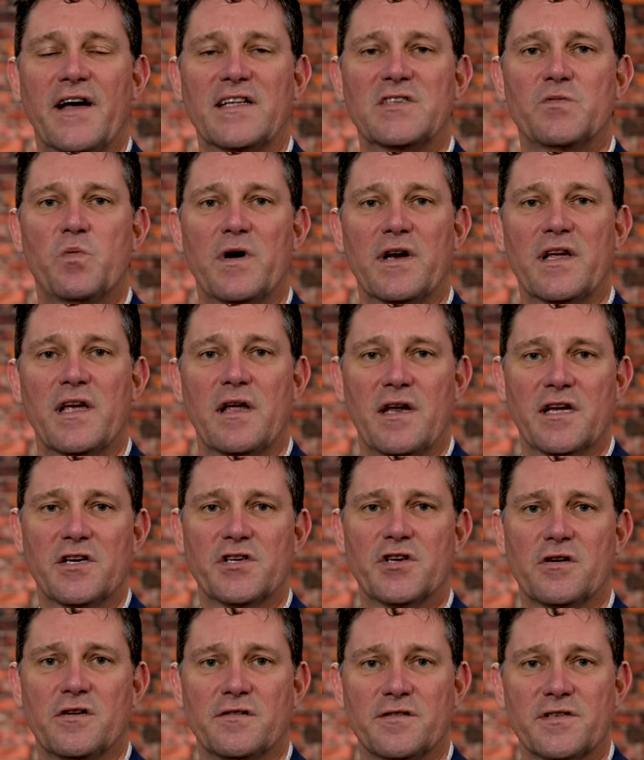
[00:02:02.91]
That's what
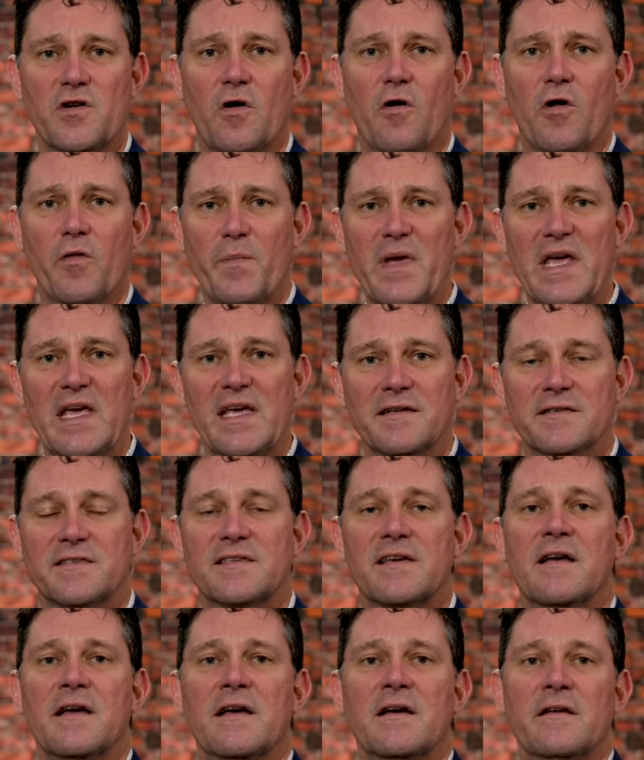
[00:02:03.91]
conditional sold
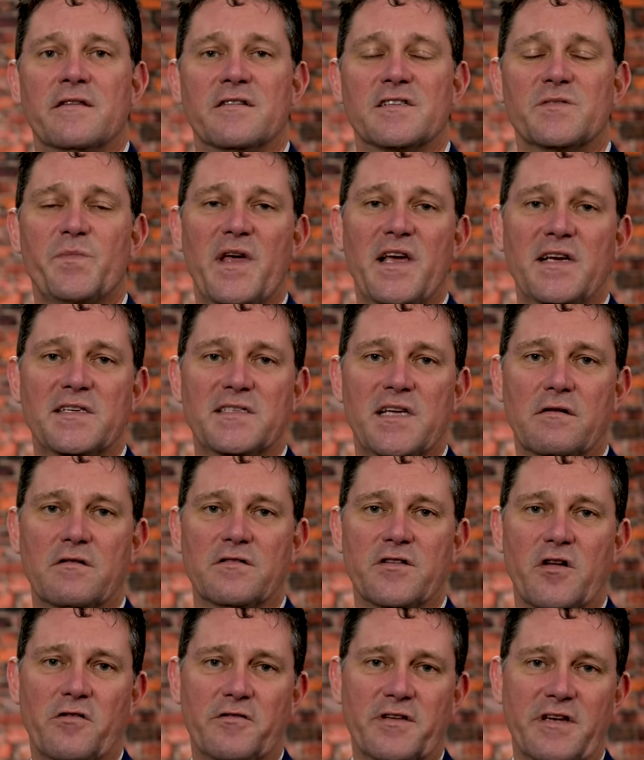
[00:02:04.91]
means. There's basically
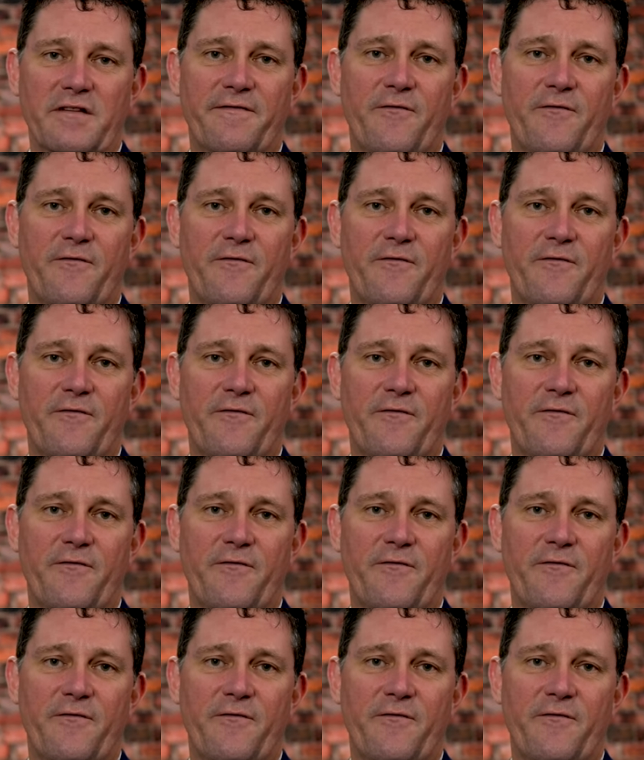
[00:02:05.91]
only